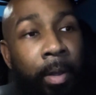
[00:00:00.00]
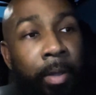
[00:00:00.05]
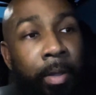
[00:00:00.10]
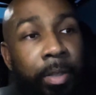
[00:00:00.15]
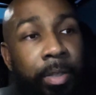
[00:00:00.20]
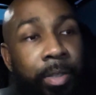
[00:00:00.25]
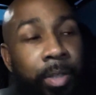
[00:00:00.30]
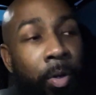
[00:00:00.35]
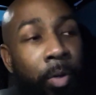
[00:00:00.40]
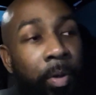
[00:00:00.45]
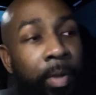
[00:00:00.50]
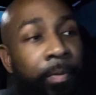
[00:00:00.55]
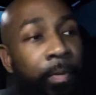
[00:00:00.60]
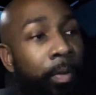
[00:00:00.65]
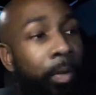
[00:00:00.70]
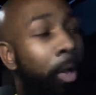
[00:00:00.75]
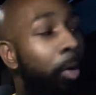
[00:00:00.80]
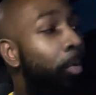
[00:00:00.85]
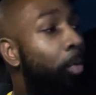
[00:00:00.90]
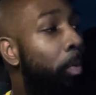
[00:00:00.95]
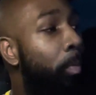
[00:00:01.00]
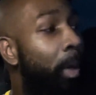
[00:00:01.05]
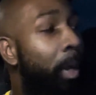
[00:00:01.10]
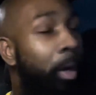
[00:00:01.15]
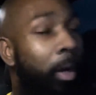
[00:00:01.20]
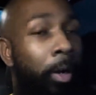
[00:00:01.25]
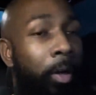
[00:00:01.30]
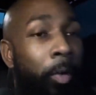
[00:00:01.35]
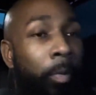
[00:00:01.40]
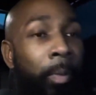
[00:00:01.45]
So if you don't know about
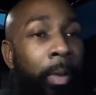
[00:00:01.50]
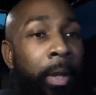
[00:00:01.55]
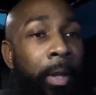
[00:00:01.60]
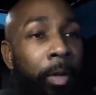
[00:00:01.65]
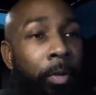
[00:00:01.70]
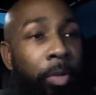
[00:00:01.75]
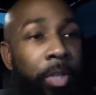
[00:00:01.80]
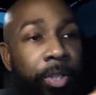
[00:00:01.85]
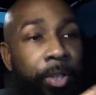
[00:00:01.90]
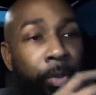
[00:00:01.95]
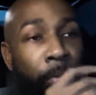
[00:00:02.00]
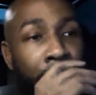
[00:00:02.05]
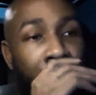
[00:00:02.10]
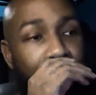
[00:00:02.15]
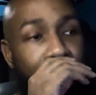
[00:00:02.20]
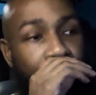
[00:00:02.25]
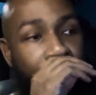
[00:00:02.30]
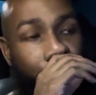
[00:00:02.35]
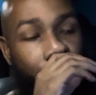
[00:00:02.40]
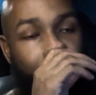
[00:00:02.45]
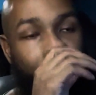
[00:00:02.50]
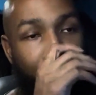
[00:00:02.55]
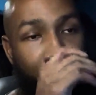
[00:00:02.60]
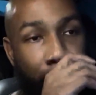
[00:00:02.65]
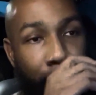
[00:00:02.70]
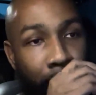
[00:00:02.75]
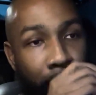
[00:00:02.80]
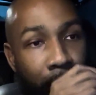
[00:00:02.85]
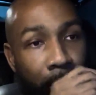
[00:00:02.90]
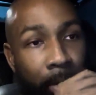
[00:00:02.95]
Connorbenn and Chris Eubank Jr.,
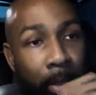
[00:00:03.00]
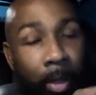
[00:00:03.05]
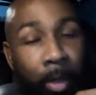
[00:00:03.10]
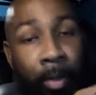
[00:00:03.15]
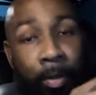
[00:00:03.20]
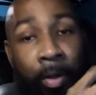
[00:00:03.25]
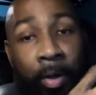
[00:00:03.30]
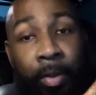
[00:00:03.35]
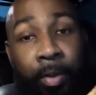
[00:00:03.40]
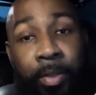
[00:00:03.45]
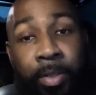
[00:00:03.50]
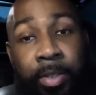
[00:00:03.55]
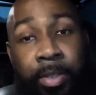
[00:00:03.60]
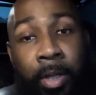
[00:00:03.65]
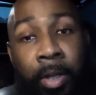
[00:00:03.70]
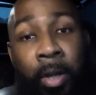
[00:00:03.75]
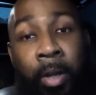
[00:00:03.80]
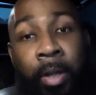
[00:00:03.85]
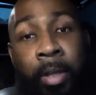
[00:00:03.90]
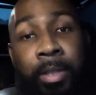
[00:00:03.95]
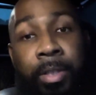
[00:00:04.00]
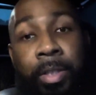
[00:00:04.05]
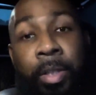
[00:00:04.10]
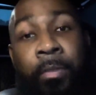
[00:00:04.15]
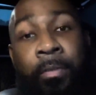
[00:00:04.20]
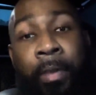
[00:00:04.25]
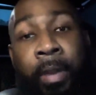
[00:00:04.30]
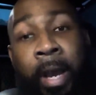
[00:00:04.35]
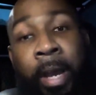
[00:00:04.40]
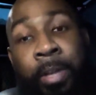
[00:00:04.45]
they're the sons
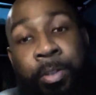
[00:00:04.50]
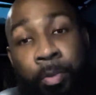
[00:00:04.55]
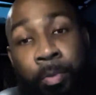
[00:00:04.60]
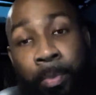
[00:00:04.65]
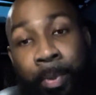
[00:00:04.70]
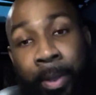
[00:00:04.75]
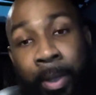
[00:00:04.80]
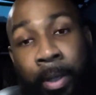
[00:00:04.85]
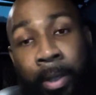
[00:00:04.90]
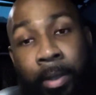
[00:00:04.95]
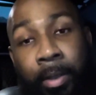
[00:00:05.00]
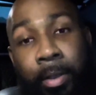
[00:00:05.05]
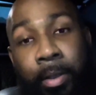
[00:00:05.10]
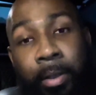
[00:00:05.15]
of Nigel Benn